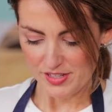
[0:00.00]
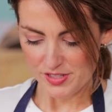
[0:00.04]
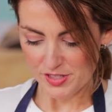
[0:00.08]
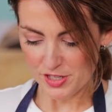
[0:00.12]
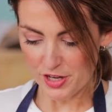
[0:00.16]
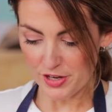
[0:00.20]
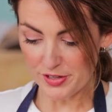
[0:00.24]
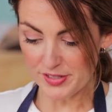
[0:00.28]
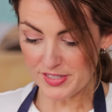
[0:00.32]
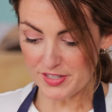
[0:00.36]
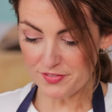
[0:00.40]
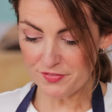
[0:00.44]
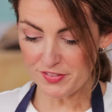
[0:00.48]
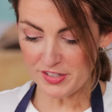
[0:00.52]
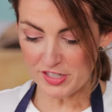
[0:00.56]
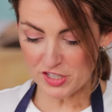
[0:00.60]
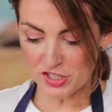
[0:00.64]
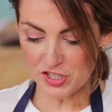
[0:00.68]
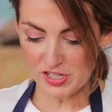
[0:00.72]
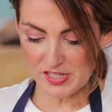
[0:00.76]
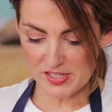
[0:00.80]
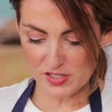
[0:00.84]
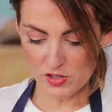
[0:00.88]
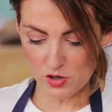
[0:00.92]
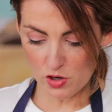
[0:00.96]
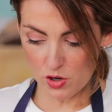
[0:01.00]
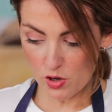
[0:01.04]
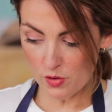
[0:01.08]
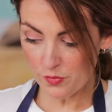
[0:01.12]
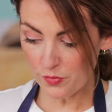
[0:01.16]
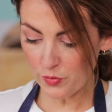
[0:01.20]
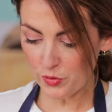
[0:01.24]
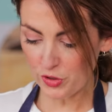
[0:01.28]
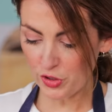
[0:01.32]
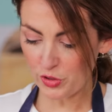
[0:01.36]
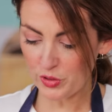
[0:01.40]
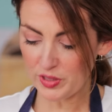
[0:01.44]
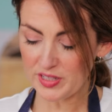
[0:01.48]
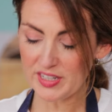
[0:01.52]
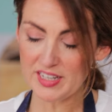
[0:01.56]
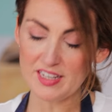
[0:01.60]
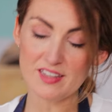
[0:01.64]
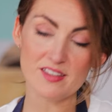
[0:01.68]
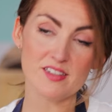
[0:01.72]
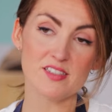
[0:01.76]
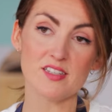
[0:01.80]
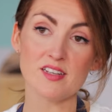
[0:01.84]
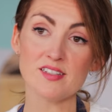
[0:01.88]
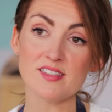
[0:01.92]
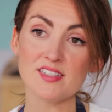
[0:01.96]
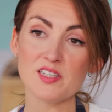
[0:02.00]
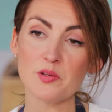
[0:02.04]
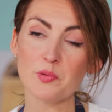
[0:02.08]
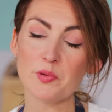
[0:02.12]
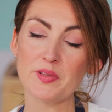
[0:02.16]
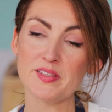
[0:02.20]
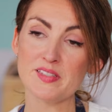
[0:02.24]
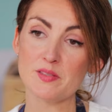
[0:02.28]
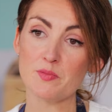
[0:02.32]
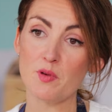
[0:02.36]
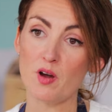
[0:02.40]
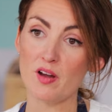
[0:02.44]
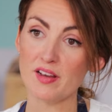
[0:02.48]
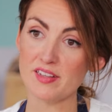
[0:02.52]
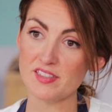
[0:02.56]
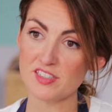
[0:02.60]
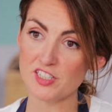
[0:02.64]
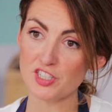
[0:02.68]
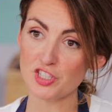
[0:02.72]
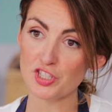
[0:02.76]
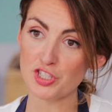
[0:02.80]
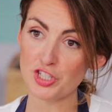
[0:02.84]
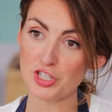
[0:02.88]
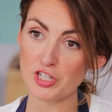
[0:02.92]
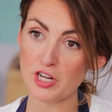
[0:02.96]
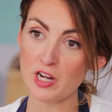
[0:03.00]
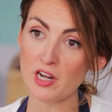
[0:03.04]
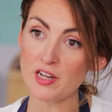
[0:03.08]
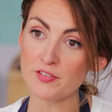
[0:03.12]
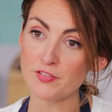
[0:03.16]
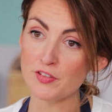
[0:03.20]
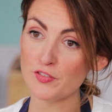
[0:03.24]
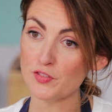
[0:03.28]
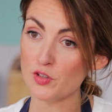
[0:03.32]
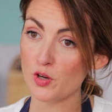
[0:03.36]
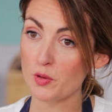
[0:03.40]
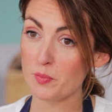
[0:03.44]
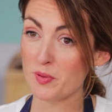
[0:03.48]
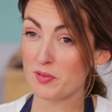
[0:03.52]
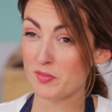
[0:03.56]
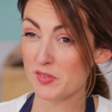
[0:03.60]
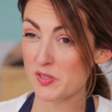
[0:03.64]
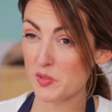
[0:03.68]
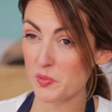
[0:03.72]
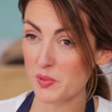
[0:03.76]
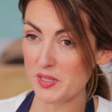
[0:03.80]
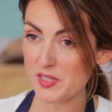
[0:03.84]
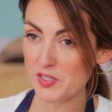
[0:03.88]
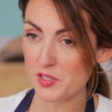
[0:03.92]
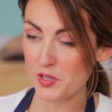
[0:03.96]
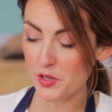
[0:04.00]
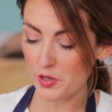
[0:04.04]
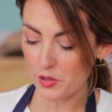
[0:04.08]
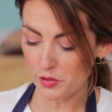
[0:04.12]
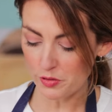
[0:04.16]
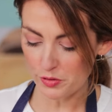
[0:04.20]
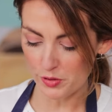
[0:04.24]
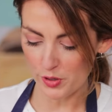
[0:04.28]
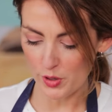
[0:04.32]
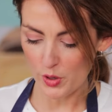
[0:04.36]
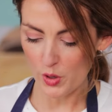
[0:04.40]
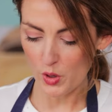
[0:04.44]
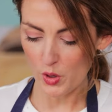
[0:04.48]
So to finish this off, you can either dust it with some icing sugar if you've got a bit of a sweet tooth,